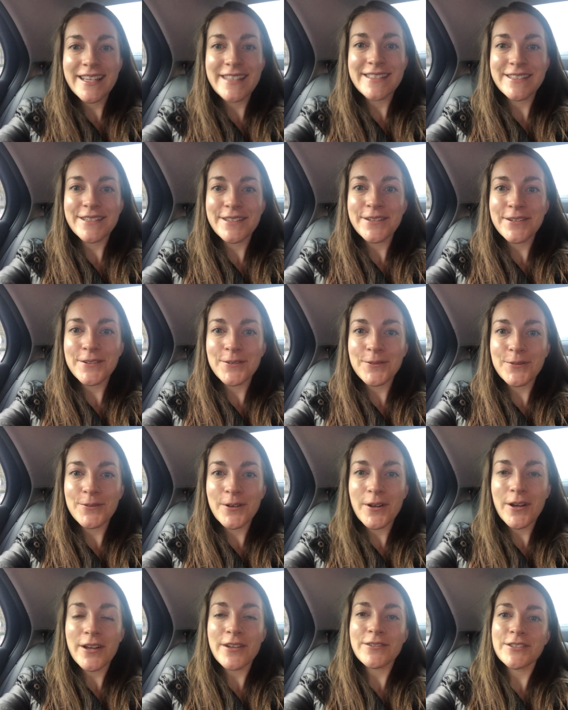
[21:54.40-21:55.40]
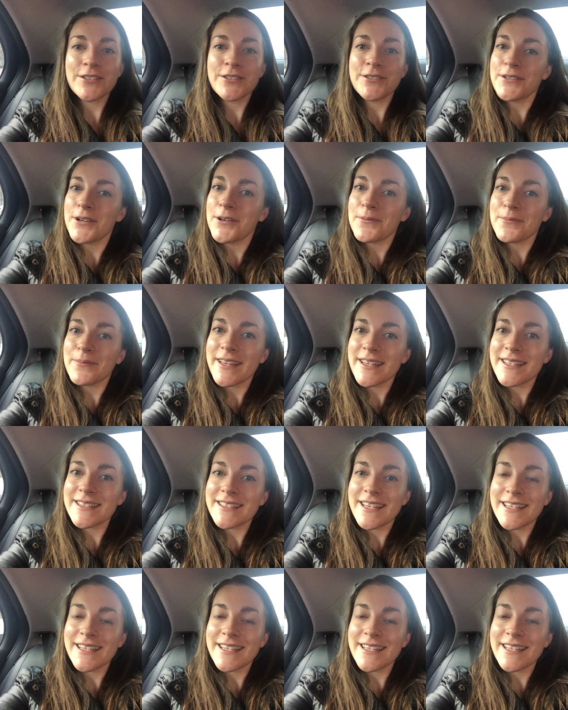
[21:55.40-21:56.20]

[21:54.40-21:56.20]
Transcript: So you don't miss